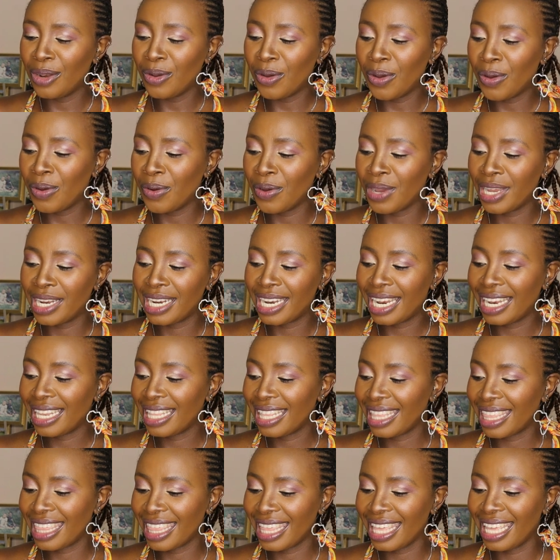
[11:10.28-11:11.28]
oh,
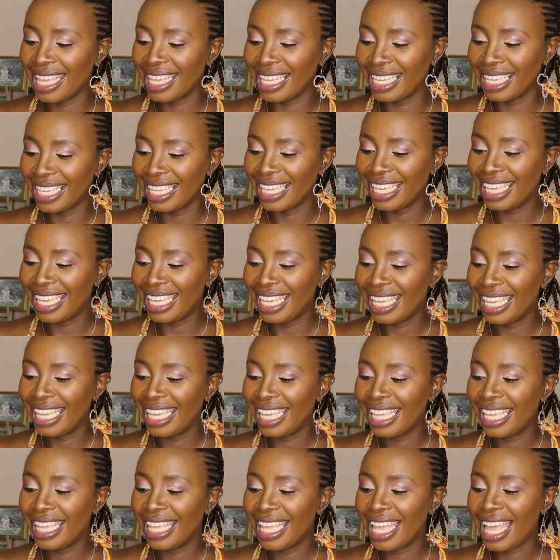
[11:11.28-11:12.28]
another thing,
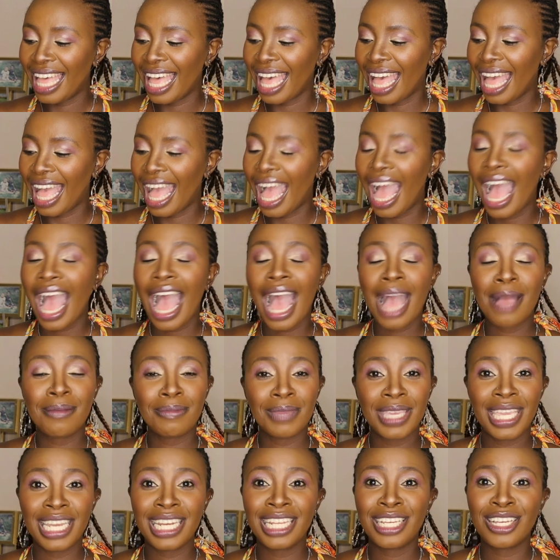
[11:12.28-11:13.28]
I'm
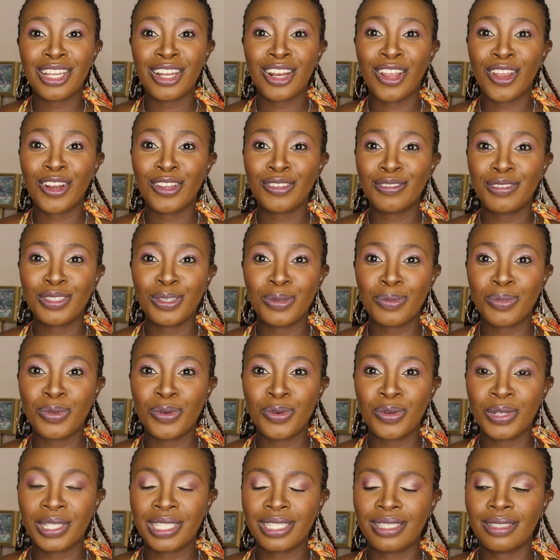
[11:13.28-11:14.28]
getting a lot of
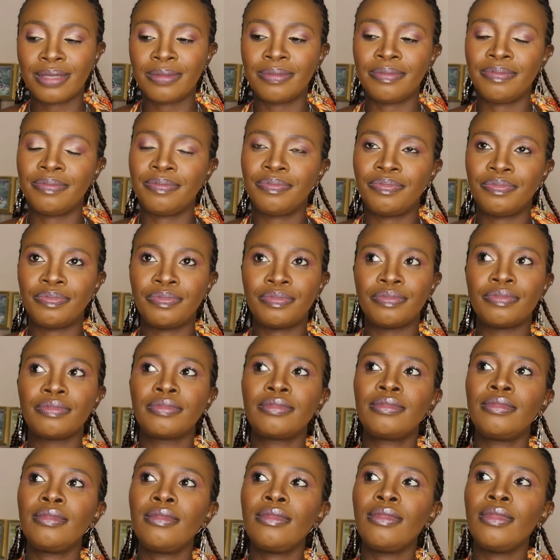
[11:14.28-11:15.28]
support
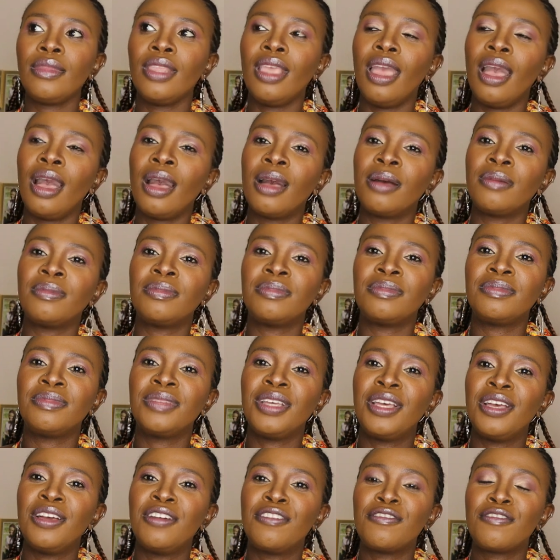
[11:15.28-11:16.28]

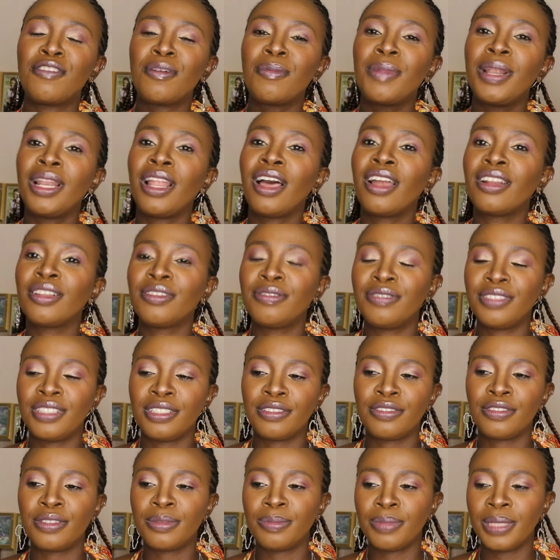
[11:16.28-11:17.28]
from a lot of
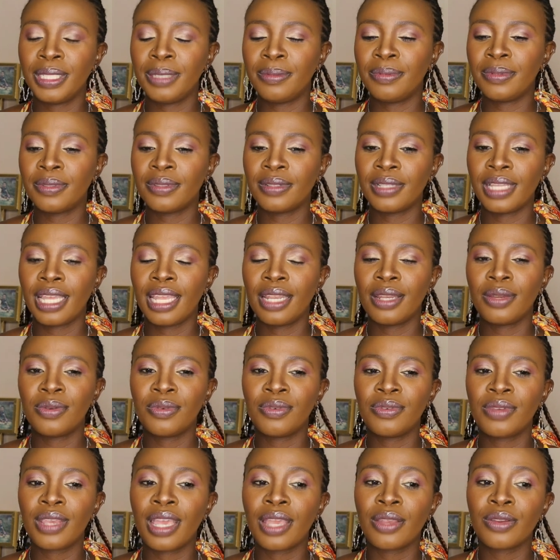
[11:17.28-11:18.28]
different people,
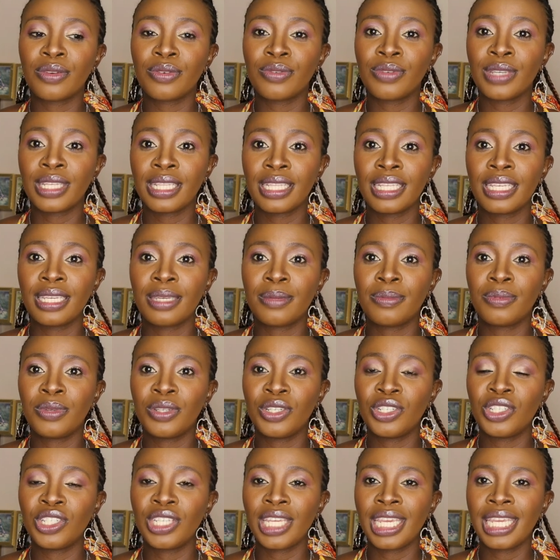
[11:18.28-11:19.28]
and I really
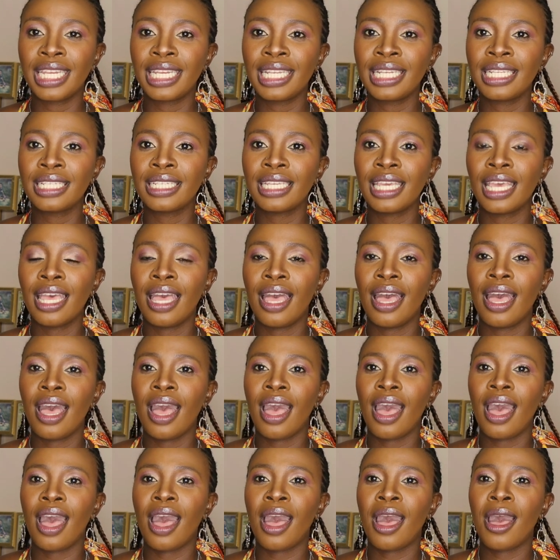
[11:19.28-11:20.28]
appreciate it.
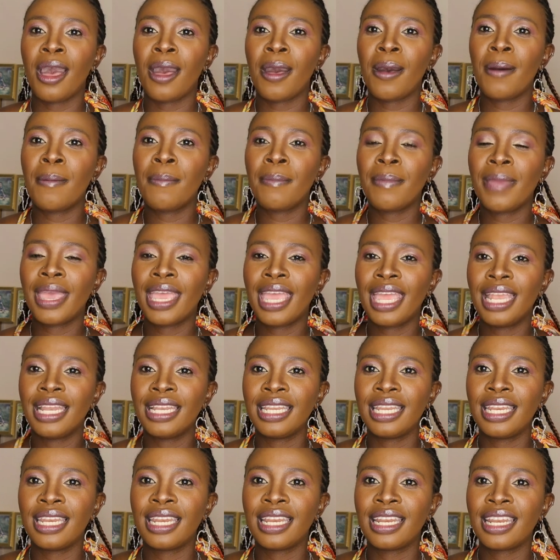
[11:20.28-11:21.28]
And
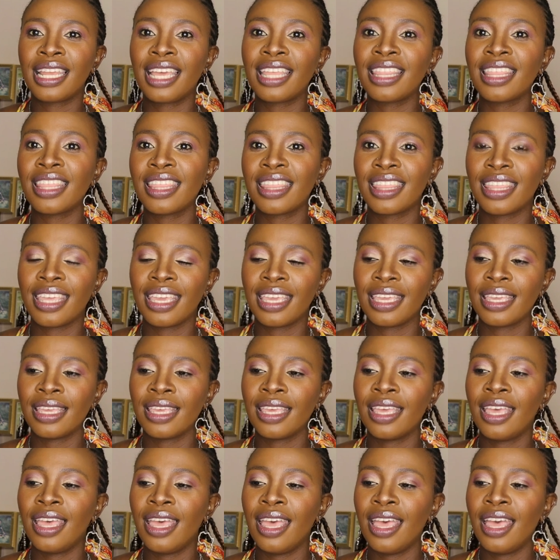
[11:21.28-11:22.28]
then another
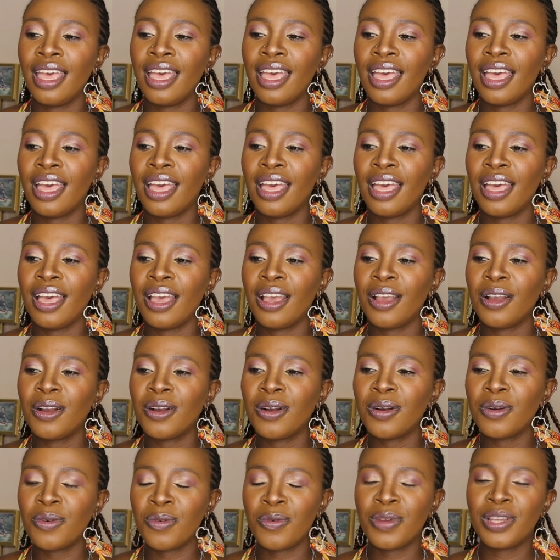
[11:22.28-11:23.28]
thing,
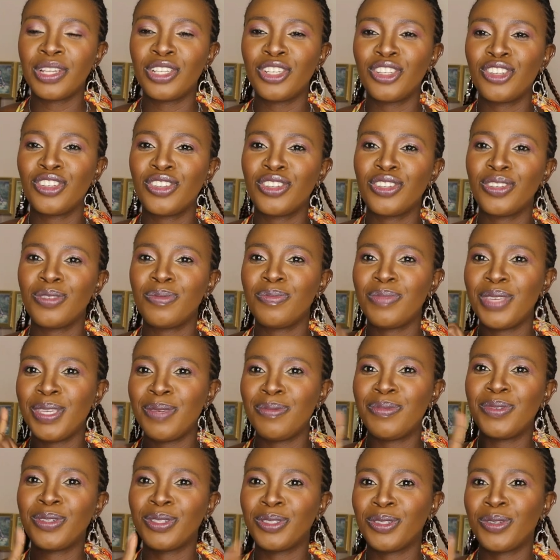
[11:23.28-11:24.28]
which
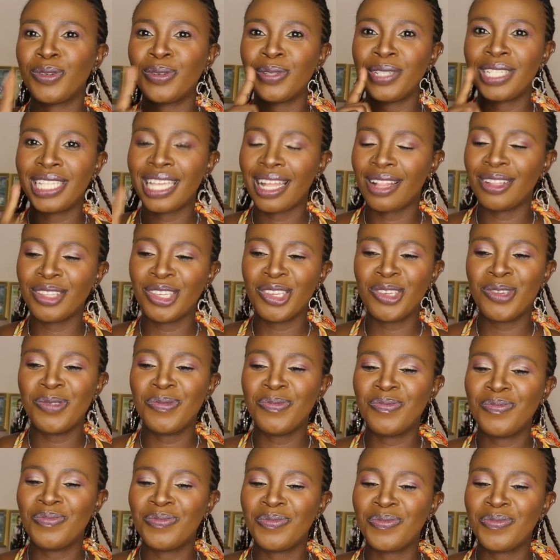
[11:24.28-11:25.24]
people don't tell you,